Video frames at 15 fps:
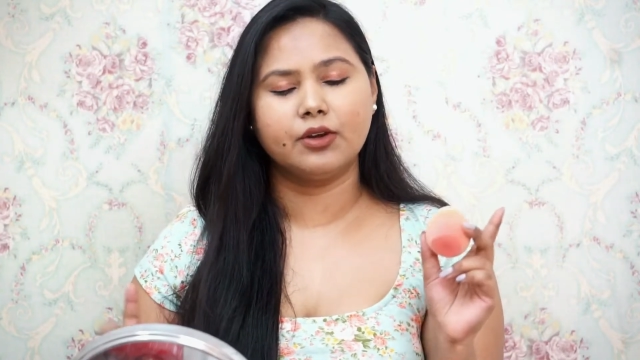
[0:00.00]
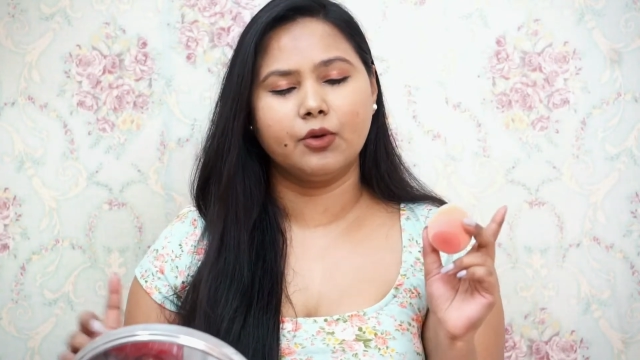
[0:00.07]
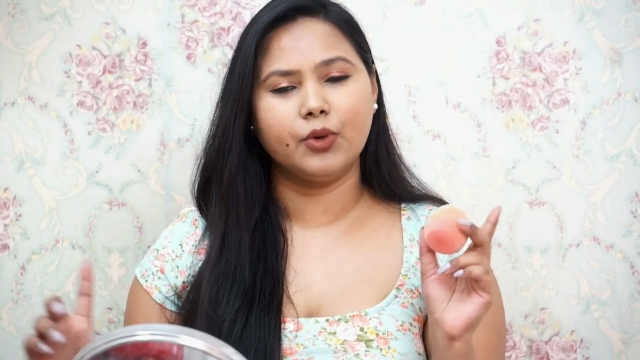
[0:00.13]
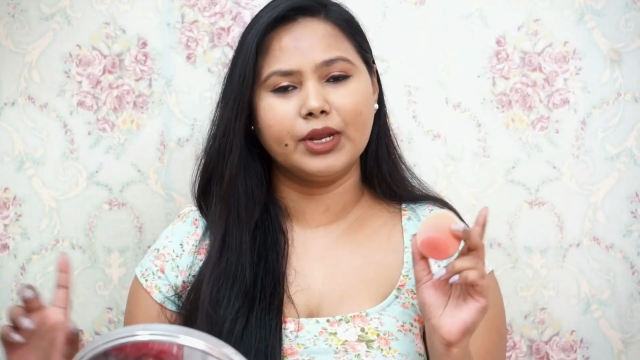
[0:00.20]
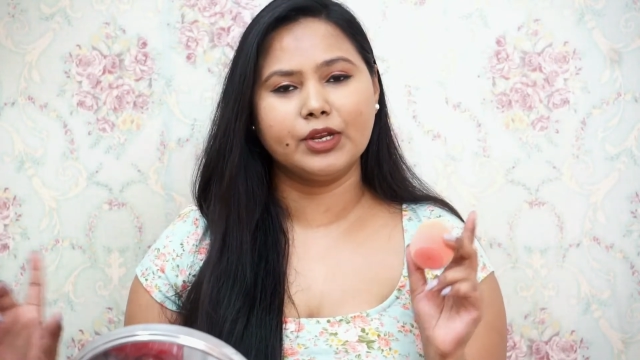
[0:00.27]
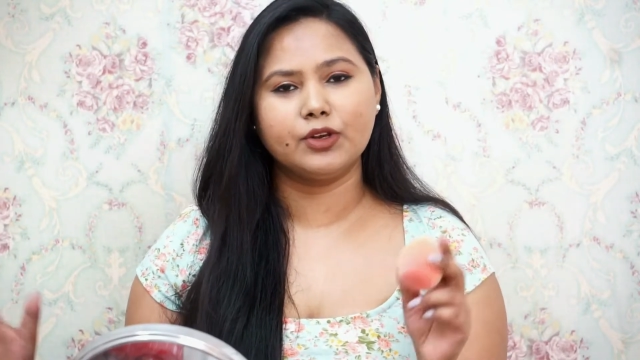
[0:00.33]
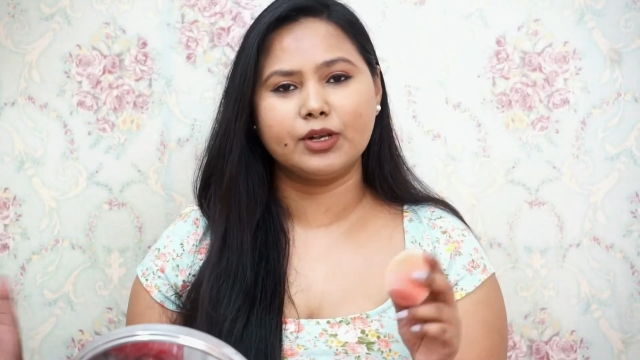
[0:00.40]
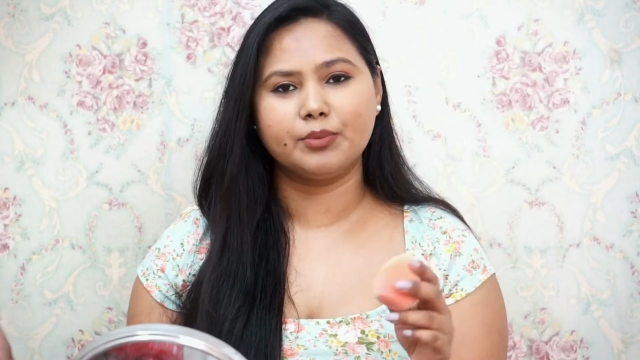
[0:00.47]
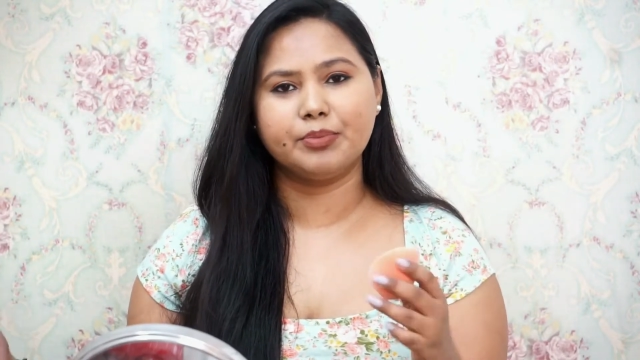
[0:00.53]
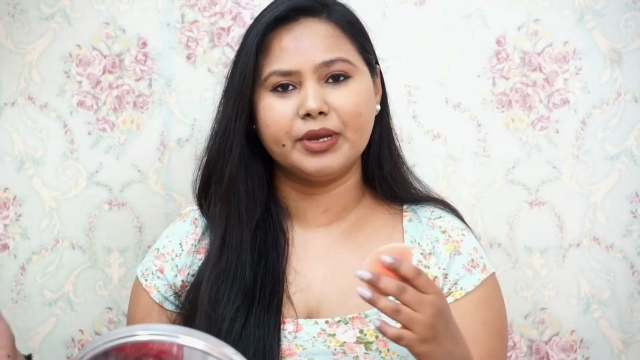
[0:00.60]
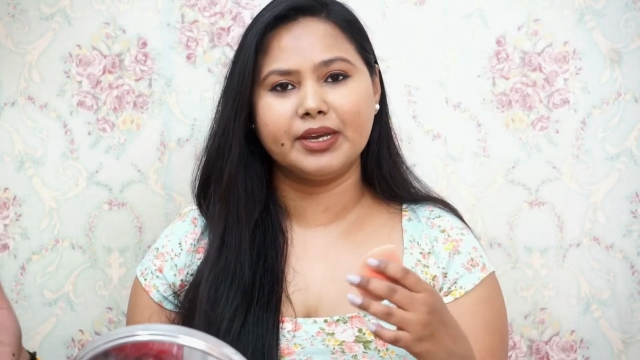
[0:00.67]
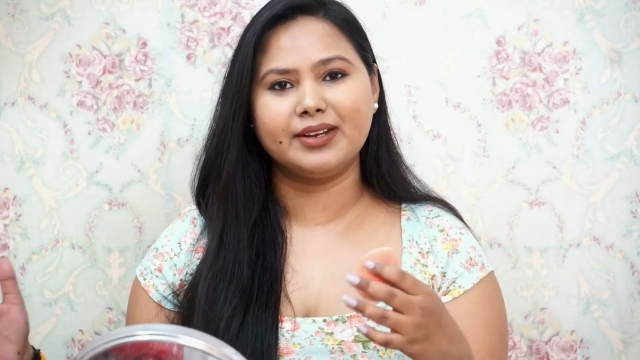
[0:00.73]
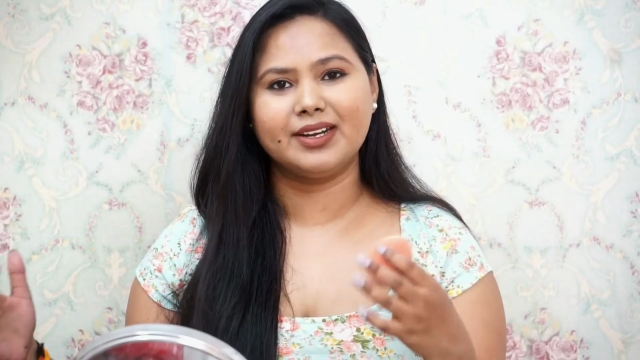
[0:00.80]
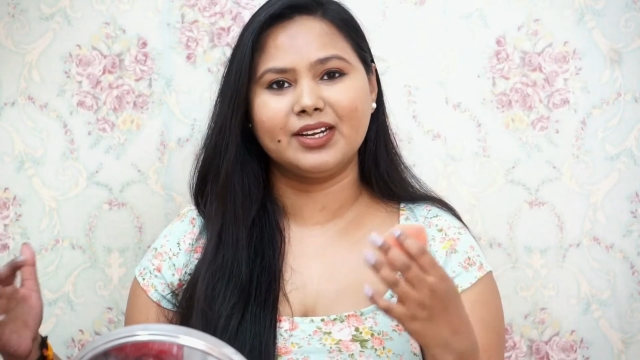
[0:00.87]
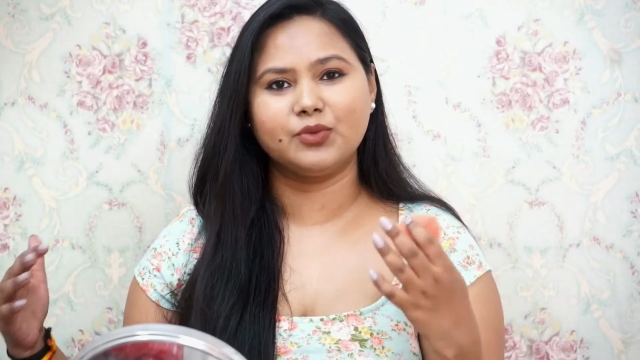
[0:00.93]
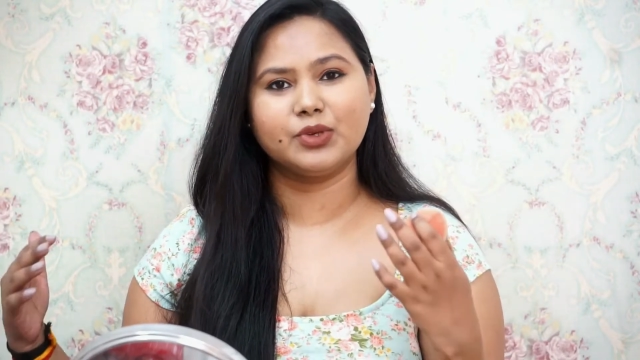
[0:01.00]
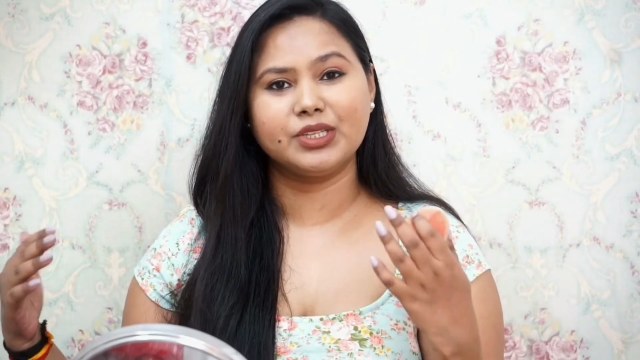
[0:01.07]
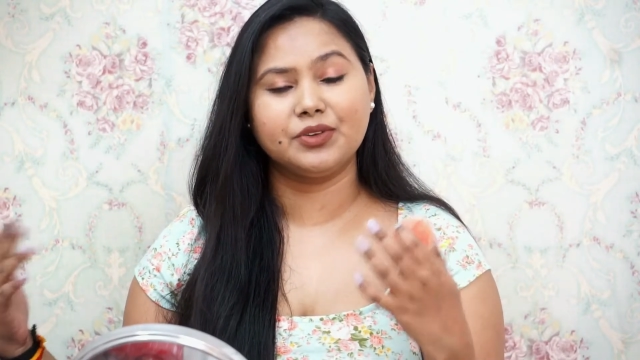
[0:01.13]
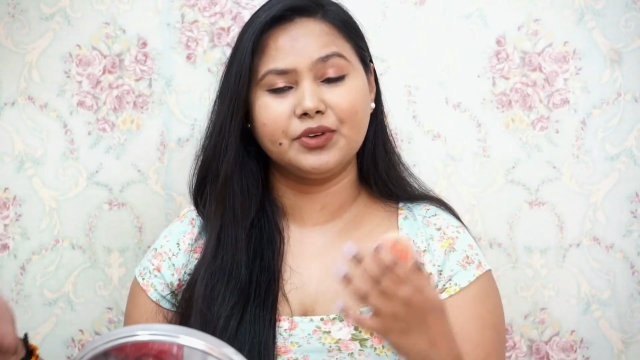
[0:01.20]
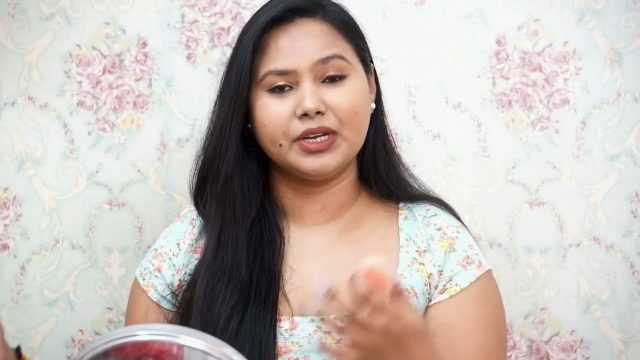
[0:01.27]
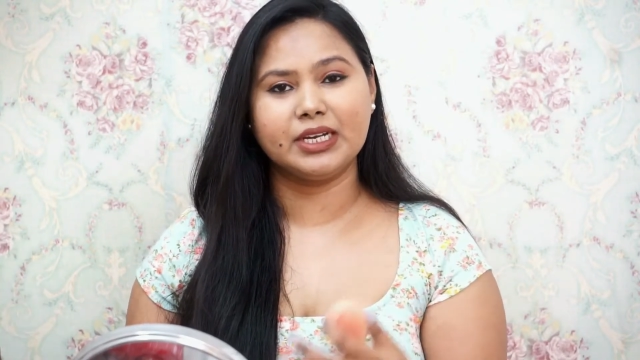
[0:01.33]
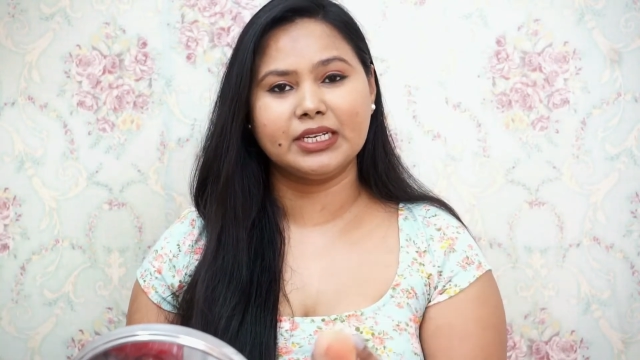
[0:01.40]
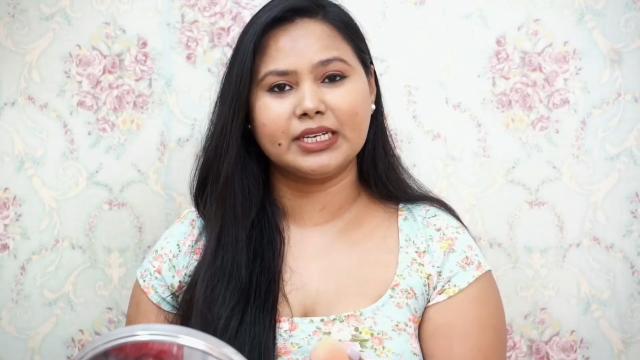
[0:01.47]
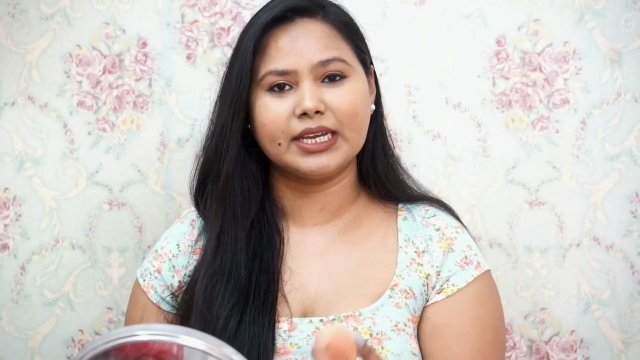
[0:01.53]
when you compare it with the Real